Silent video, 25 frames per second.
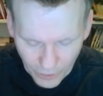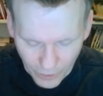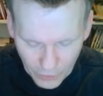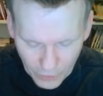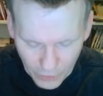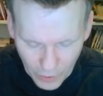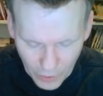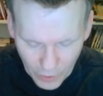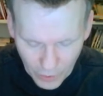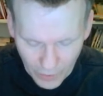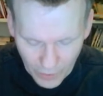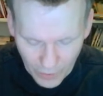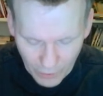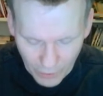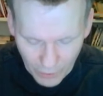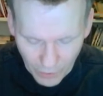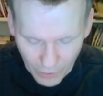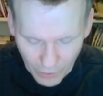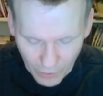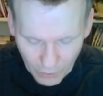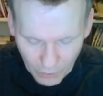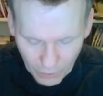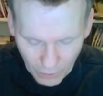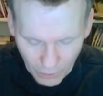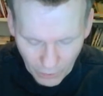Shall we not
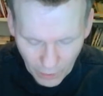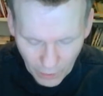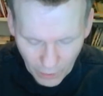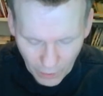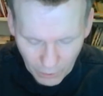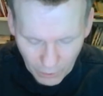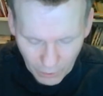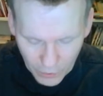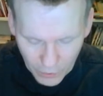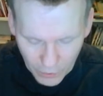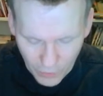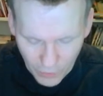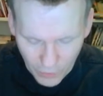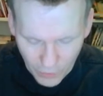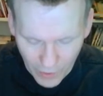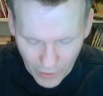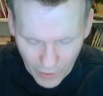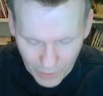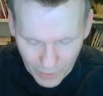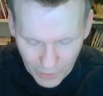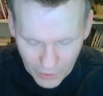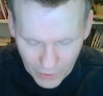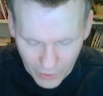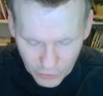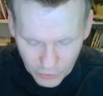much, uh, much
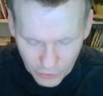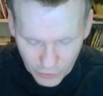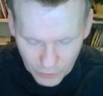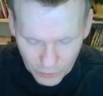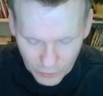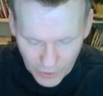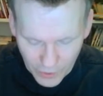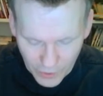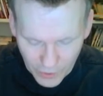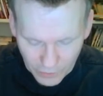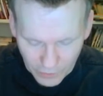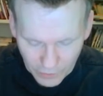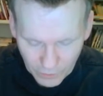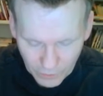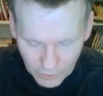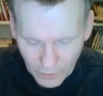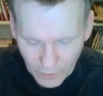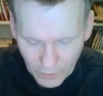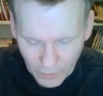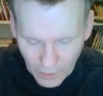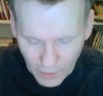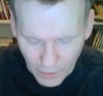rather be in subjective